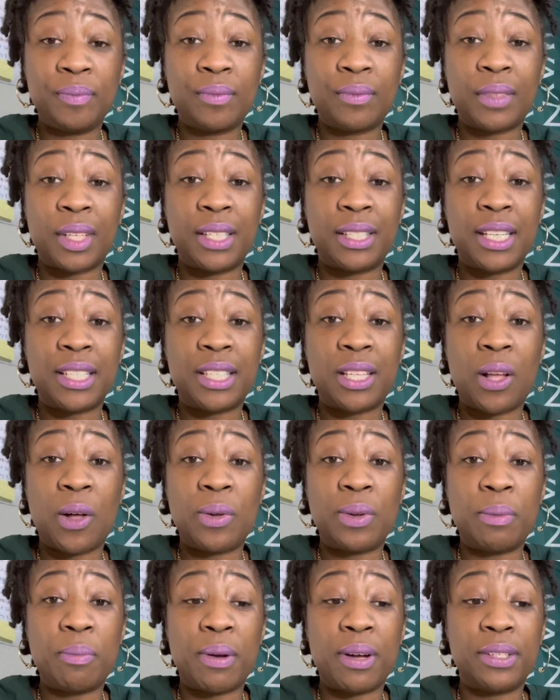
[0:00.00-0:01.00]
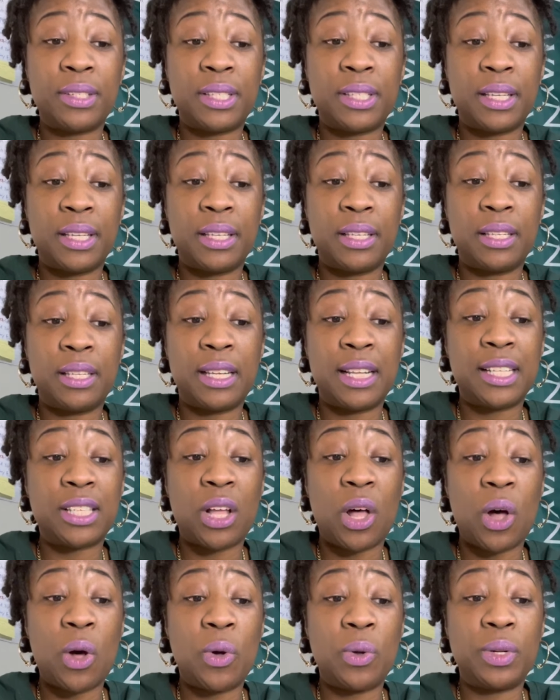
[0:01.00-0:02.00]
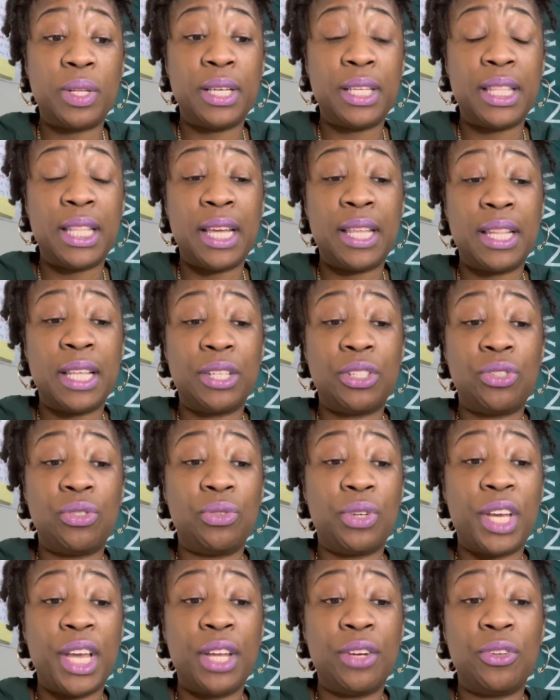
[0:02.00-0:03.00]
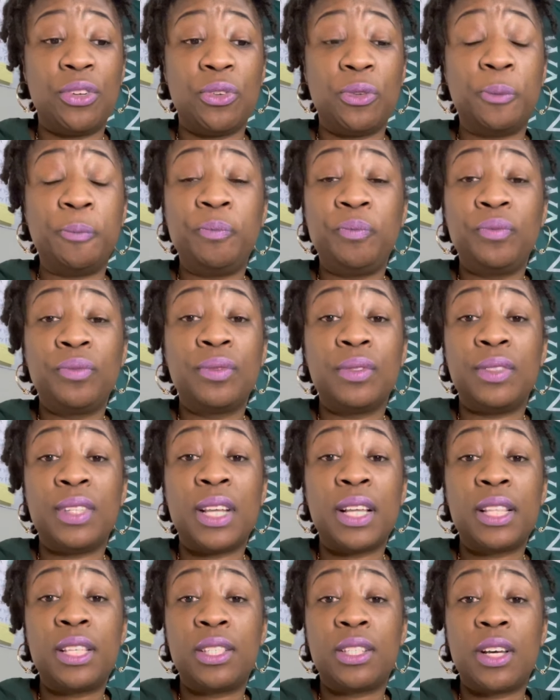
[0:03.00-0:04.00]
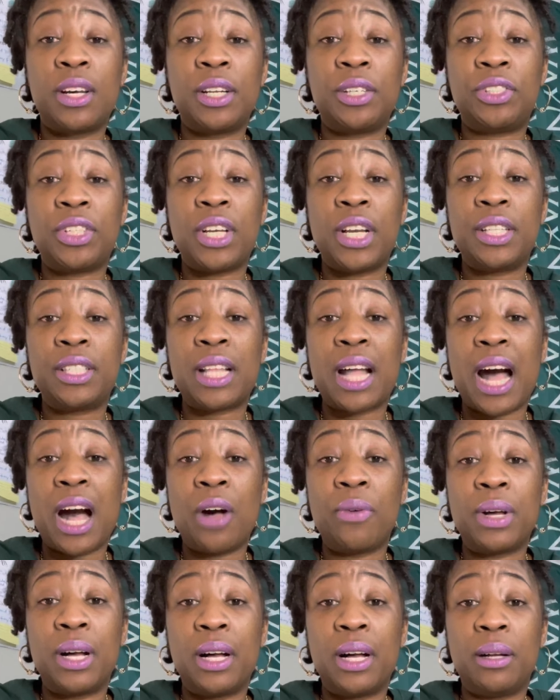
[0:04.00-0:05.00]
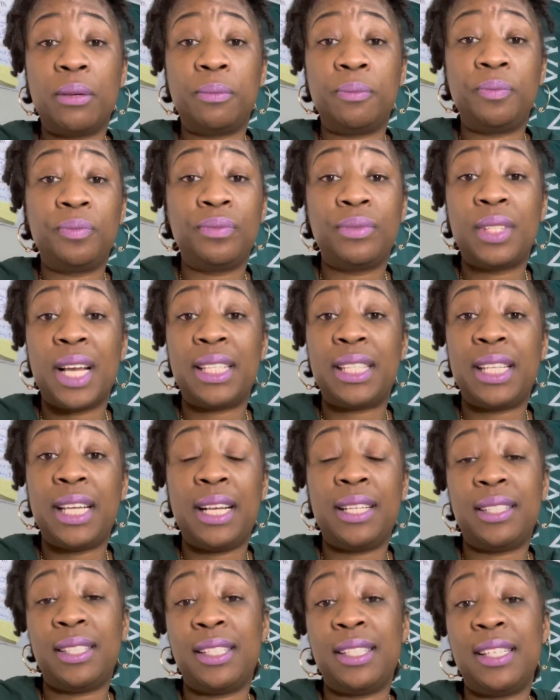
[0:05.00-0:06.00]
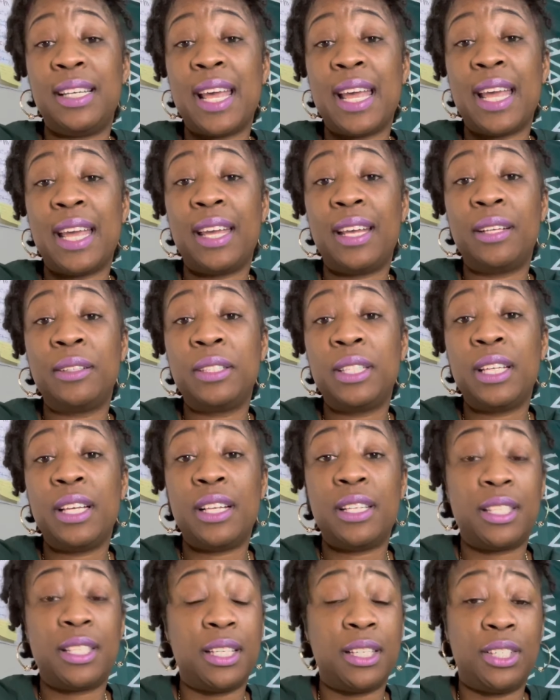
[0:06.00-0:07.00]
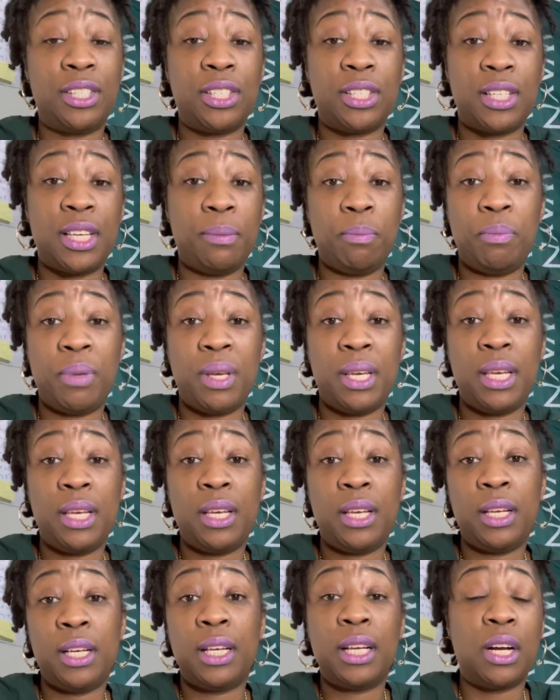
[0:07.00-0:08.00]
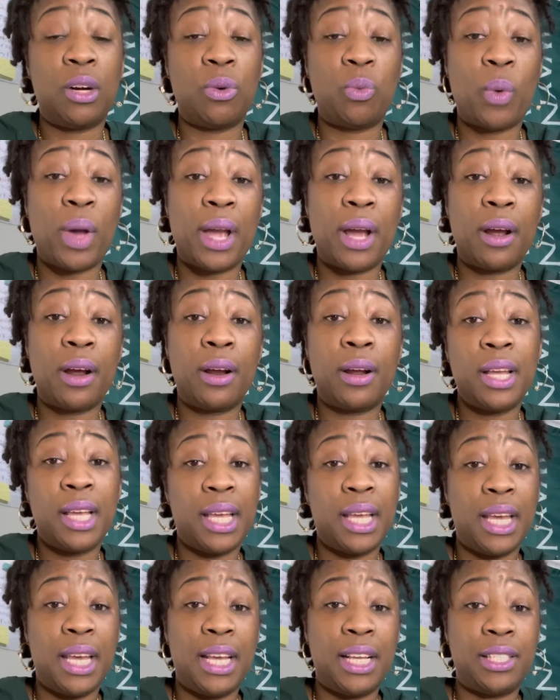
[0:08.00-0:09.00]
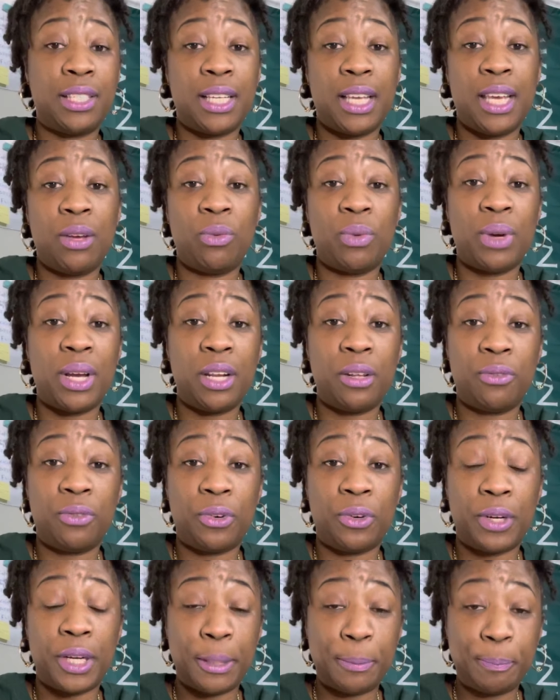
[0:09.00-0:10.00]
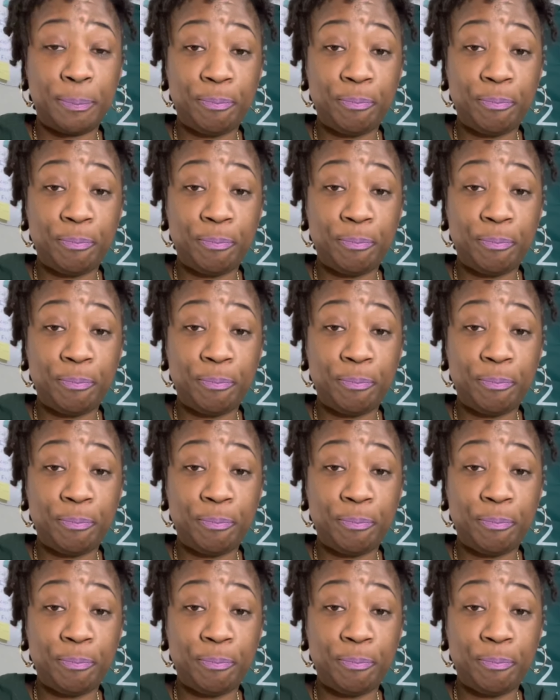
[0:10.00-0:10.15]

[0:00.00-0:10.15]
Because that's the only person, that's the only thing that you can do. Nothing's going to change the outcome at the end of the day is to just be aware and to get ready for it.